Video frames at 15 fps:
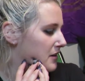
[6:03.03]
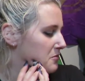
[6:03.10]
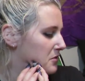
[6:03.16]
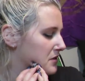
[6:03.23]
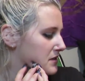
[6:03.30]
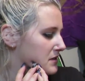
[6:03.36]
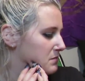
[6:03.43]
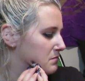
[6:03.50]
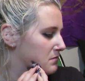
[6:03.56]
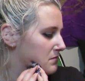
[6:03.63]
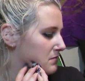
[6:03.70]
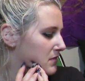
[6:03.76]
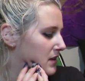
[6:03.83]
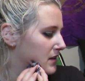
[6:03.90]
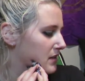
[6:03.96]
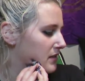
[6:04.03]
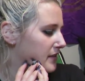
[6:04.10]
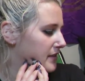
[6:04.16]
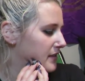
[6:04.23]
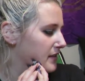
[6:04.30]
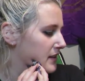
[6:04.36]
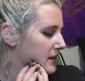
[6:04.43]
Harry Potter's
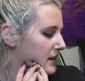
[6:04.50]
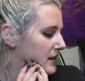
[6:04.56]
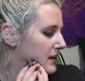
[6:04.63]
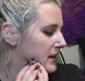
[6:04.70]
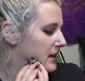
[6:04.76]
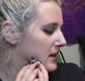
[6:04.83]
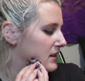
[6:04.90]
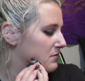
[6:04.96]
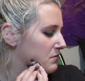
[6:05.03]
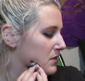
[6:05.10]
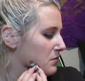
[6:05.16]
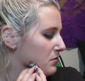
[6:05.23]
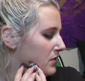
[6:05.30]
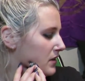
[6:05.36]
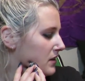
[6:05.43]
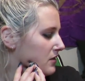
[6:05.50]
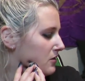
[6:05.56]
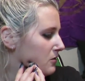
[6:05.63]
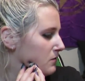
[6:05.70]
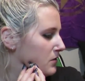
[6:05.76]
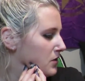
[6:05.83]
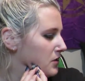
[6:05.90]
mother and the memory
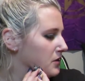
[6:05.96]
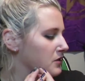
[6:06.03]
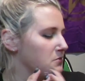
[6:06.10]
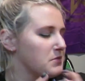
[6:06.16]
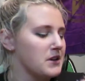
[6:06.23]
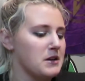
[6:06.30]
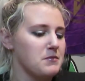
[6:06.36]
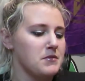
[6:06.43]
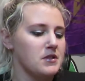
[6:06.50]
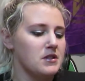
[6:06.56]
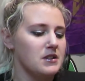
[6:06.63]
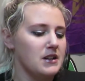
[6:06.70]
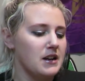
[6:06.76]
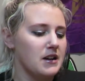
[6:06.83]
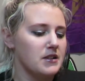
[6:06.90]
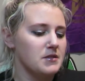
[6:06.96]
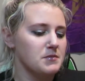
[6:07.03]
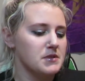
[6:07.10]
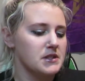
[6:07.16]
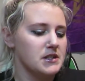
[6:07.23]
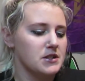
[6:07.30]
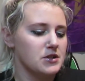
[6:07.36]
of her, but I'm not
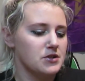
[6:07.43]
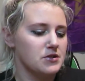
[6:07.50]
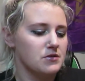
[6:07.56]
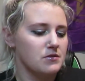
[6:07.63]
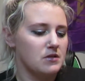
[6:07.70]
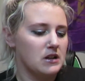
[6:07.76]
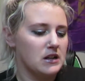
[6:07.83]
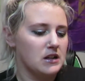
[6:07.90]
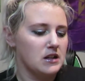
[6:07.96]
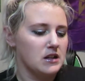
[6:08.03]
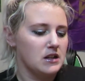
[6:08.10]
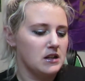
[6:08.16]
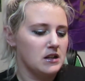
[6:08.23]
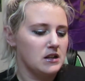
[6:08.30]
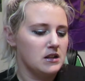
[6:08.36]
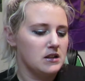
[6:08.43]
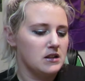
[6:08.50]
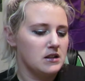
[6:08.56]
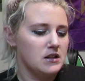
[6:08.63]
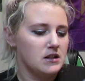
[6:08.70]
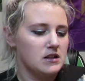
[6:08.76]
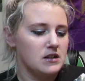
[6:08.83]
100% sure
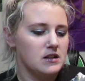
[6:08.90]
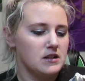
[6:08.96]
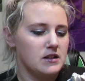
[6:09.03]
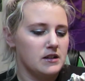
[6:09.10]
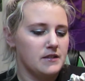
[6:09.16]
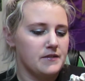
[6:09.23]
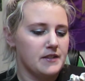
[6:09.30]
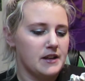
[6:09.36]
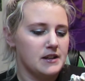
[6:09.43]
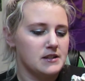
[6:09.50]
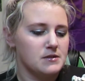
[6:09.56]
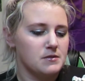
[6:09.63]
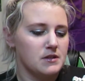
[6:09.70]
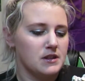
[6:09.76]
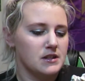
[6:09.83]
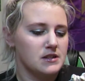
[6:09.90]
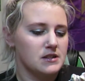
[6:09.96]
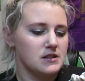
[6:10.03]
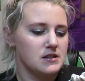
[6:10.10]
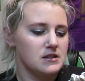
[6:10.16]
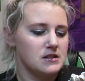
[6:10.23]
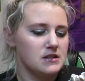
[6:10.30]
if that's what this
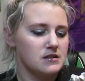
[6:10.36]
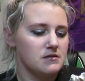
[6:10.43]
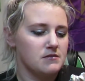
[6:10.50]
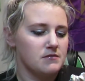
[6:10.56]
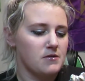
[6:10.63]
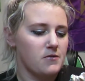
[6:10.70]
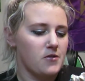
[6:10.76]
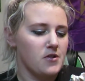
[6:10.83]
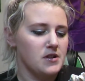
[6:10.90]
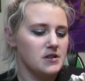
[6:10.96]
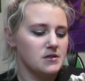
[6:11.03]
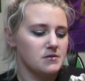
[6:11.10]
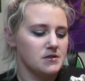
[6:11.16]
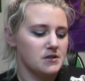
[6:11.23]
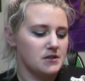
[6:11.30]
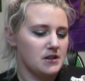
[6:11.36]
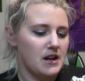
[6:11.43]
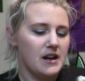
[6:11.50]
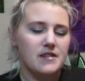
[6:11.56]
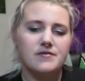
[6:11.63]
is referring to or not. I